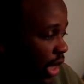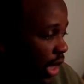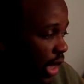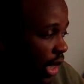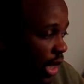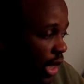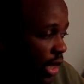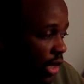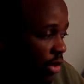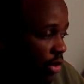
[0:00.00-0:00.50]

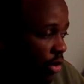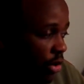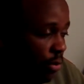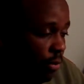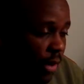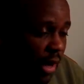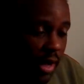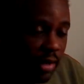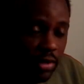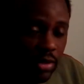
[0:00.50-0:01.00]
and you're
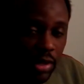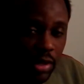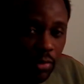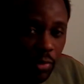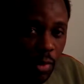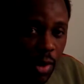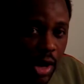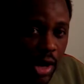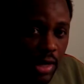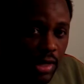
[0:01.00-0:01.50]
about to
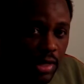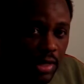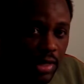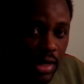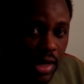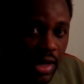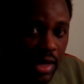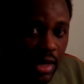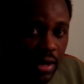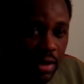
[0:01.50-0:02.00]
wind it
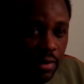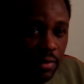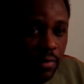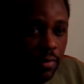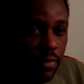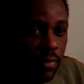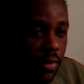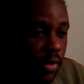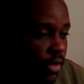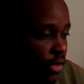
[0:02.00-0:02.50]
down,
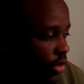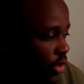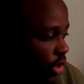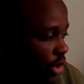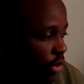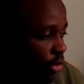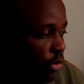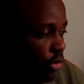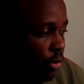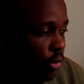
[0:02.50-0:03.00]

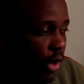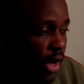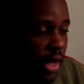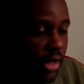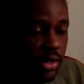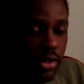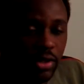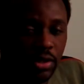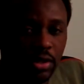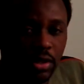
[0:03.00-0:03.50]
show the
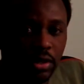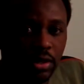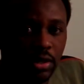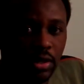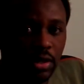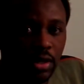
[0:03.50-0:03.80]
rest,